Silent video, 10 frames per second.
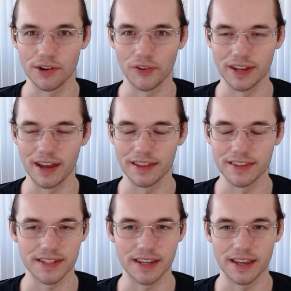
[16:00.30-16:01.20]
yeah,
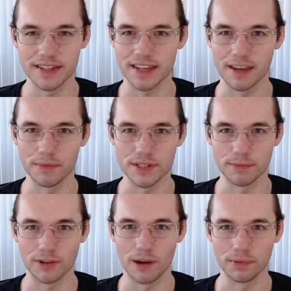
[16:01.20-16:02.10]
this case gave me
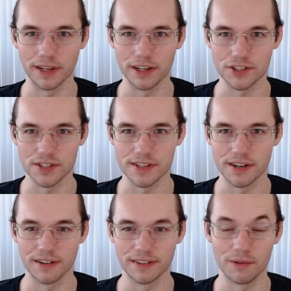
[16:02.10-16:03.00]
some complications
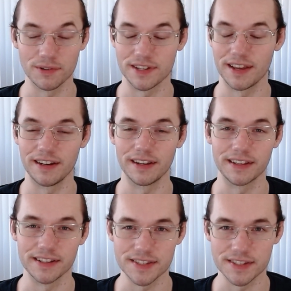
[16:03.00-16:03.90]
there, and that was a headache
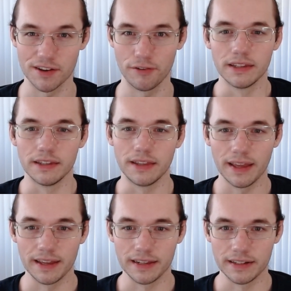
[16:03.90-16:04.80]
in itself.
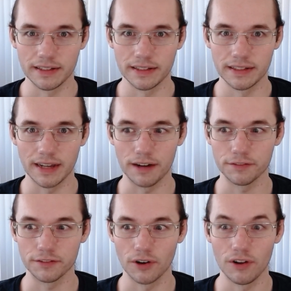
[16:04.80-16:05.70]
Then
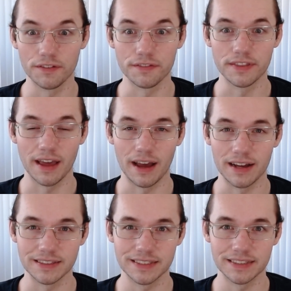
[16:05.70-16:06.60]
after all of
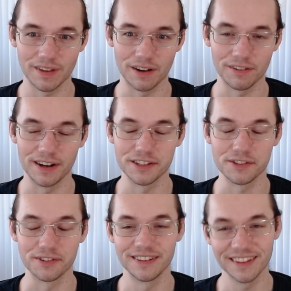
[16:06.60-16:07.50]
that, I ran
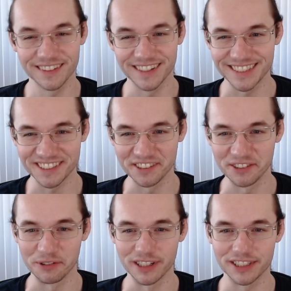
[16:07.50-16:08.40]
into another
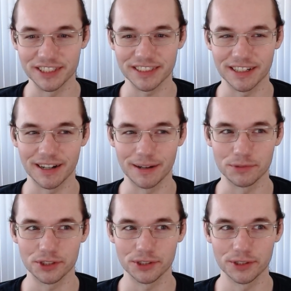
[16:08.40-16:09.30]
issue, which I'm
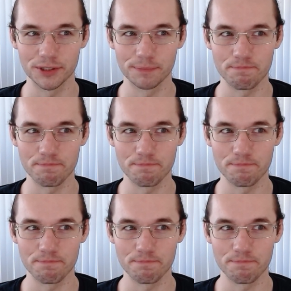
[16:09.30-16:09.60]
sure